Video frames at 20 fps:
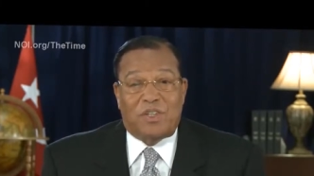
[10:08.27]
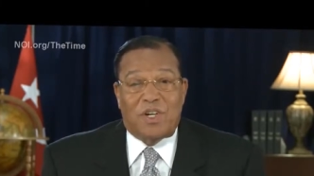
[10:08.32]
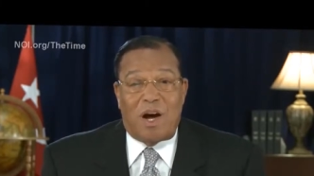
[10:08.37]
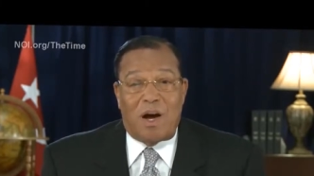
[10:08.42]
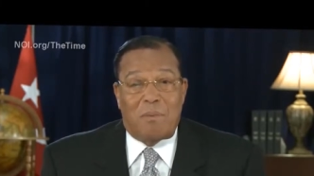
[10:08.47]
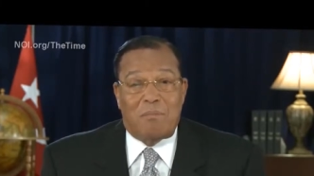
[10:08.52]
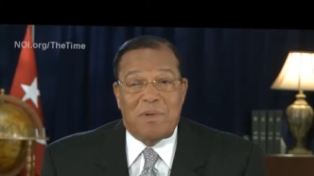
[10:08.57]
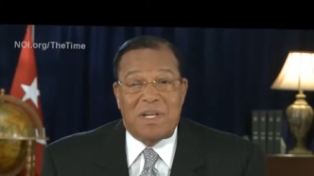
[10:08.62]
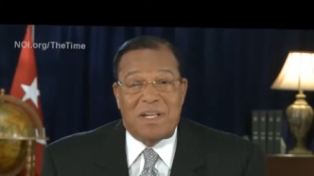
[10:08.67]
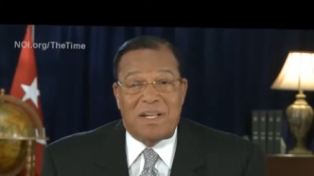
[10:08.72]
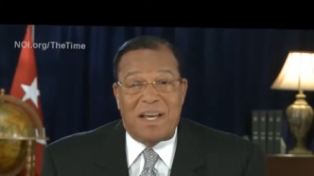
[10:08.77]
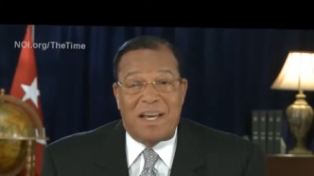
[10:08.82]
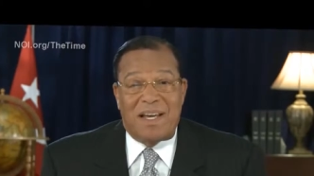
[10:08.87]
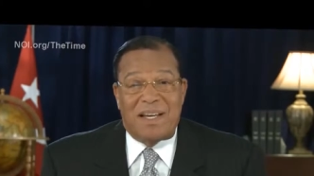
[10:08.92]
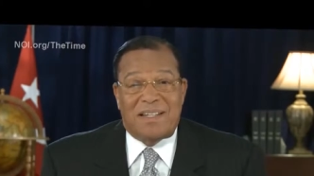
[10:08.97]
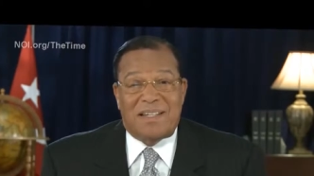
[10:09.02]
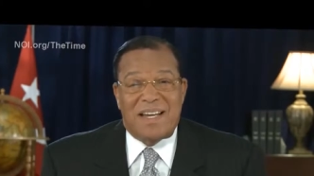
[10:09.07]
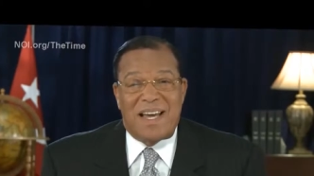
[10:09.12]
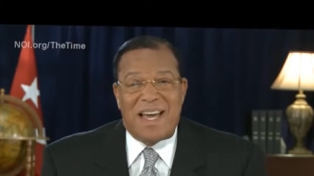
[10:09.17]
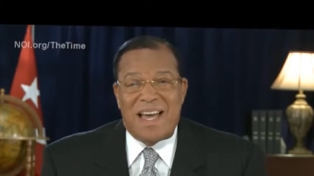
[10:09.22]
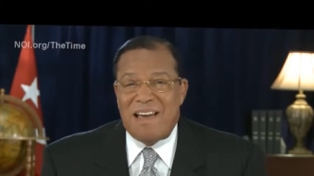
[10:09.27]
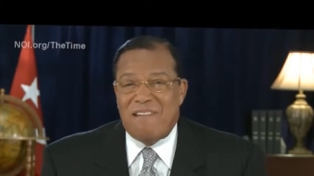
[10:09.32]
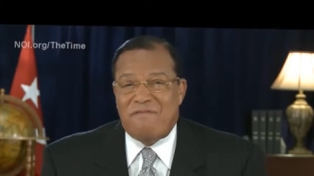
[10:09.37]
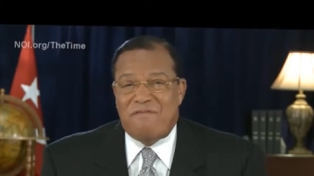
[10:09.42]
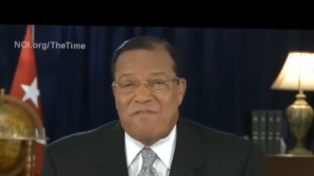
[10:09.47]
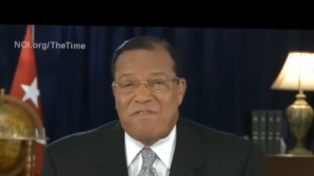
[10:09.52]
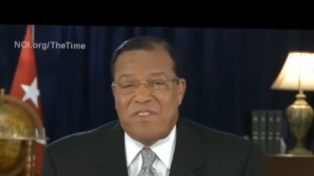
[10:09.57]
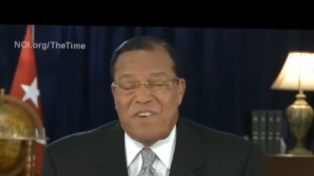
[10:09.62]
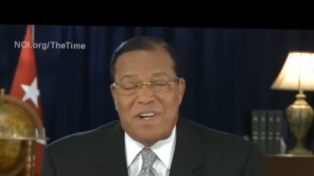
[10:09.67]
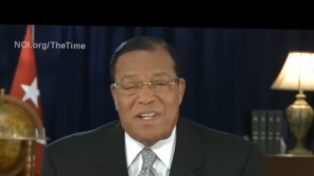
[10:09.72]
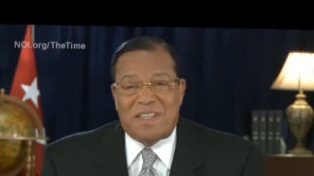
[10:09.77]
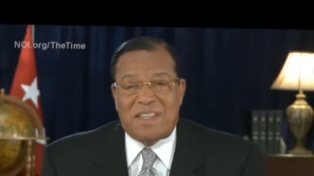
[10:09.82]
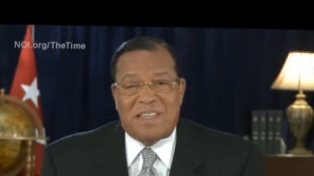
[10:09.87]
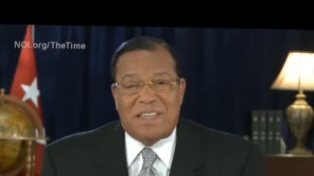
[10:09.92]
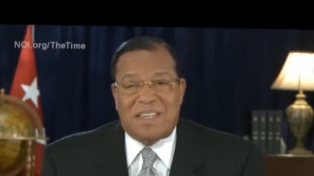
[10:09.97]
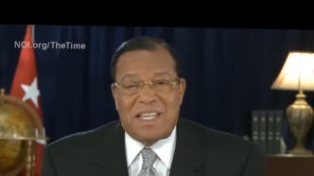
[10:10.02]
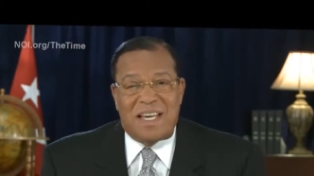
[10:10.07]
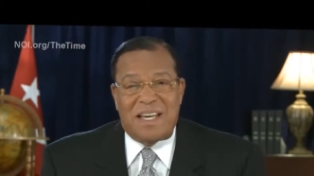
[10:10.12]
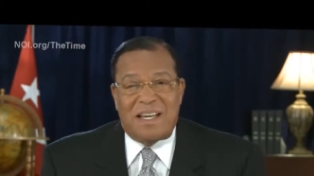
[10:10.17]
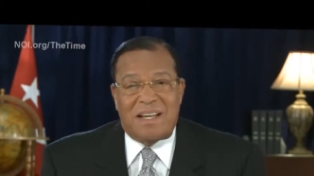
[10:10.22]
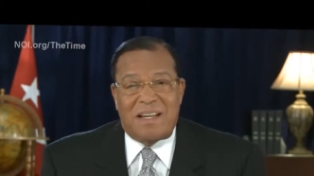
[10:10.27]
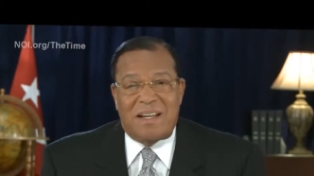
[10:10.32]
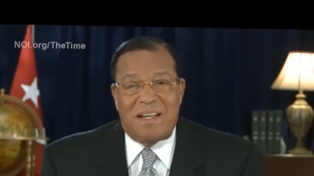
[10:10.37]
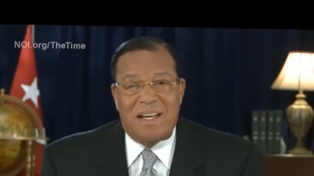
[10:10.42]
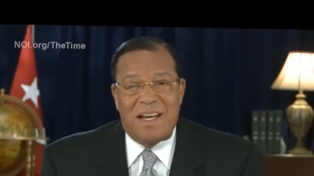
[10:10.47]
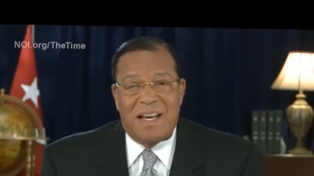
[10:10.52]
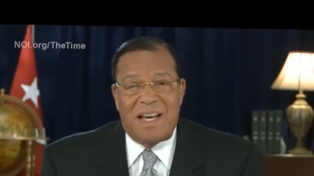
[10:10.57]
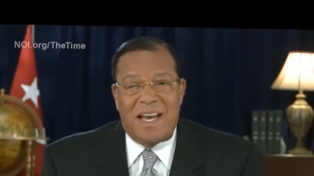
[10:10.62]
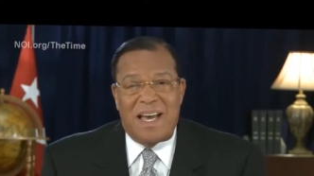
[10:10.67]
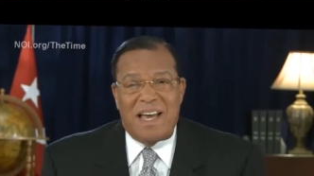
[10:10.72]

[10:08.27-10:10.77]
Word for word: dominate everything,